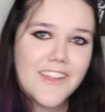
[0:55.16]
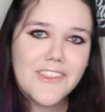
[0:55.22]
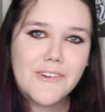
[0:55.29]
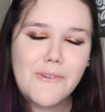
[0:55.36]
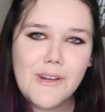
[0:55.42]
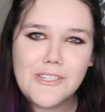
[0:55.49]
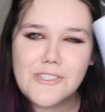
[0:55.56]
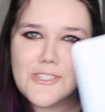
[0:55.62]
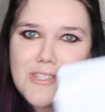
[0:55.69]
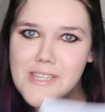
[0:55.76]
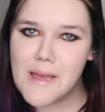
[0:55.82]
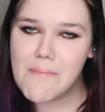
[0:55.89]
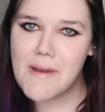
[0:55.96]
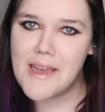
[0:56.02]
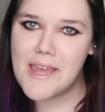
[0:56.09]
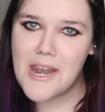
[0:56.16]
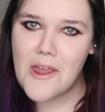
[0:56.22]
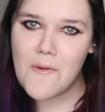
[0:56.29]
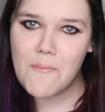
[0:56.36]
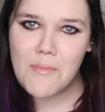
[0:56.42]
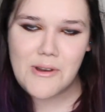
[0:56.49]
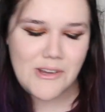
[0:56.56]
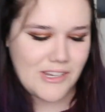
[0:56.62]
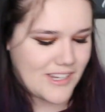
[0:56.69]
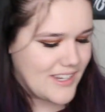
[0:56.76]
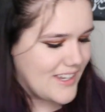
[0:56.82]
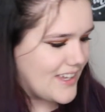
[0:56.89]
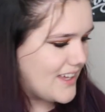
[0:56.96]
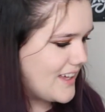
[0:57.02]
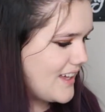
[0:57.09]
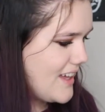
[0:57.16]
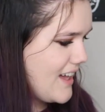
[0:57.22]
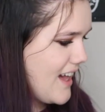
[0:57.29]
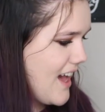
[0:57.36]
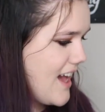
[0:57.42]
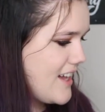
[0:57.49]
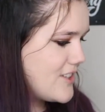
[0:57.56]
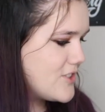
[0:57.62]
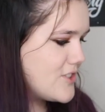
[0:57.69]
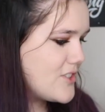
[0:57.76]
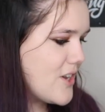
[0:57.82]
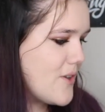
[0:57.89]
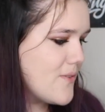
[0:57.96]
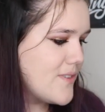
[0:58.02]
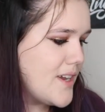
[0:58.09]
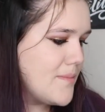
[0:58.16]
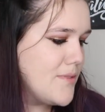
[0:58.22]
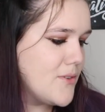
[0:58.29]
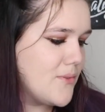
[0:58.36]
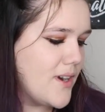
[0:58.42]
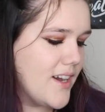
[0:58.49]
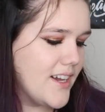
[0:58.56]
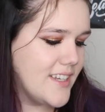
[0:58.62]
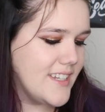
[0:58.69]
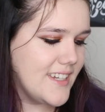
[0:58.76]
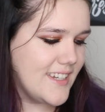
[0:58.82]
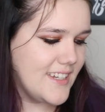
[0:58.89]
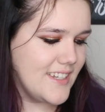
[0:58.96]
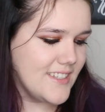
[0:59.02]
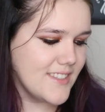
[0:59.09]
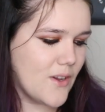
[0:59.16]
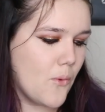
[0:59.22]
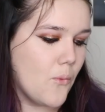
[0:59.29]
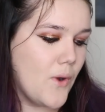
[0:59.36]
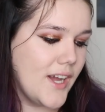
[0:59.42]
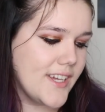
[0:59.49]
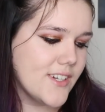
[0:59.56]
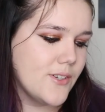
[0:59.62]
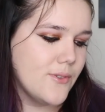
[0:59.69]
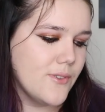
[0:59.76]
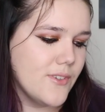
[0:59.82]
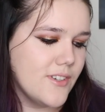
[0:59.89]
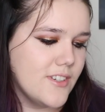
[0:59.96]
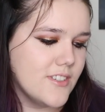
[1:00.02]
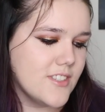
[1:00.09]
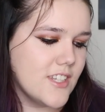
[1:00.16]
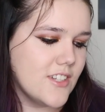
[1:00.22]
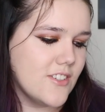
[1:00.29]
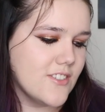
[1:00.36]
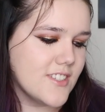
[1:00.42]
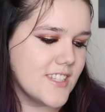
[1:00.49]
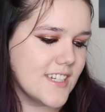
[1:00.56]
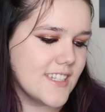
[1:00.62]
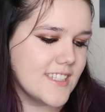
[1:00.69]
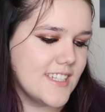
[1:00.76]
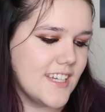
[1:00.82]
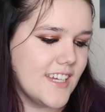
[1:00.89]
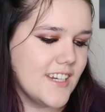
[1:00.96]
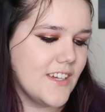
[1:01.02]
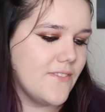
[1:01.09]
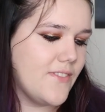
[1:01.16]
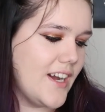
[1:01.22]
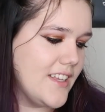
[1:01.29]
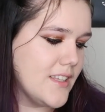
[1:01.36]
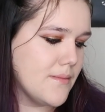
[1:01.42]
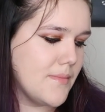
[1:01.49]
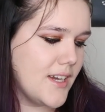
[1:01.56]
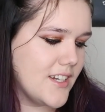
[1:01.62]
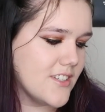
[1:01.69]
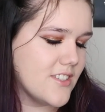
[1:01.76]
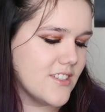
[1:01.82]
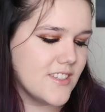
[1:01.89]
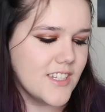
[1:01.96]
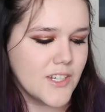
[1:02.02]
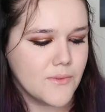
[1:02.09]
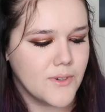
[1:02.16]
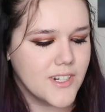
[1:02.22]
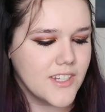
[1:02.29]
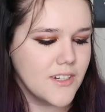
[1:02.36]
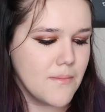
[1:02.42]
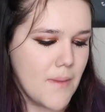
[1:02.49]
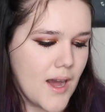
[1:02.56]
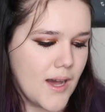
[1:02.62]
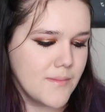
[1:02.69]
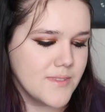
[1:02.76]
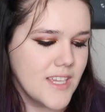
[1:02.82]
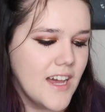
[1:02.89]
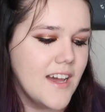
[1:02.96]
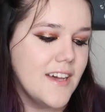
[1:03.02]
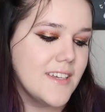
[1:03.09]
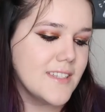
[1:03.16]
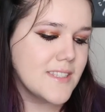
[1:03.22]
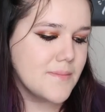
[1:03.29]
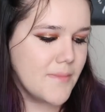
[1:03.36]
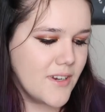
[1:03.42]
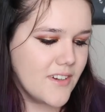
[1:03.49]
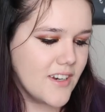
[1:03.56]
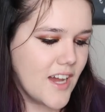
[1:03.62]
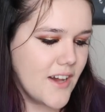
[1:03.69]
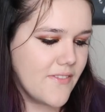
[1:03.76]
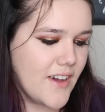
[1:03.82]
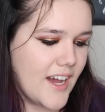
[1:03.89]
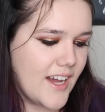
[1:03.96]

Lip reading: all the questions on my notebook. So number 1 is wine coolers. You're 16 and finally managed to sneak one of your mom's Smirnoff